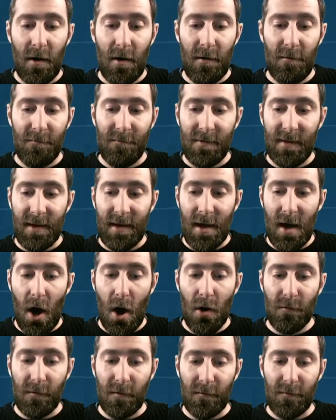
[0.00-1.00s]
of the
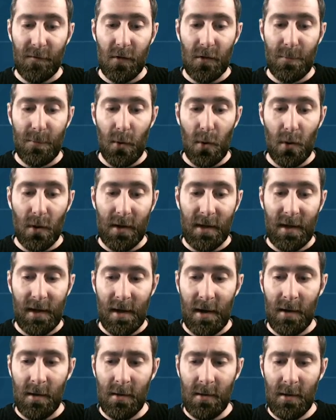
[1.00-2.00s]
overview board
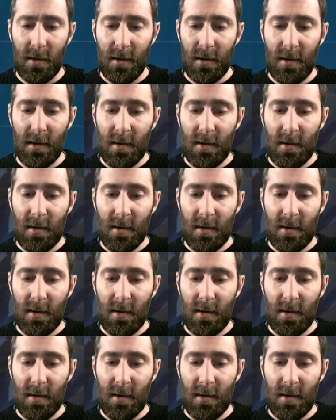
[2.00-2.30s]
here,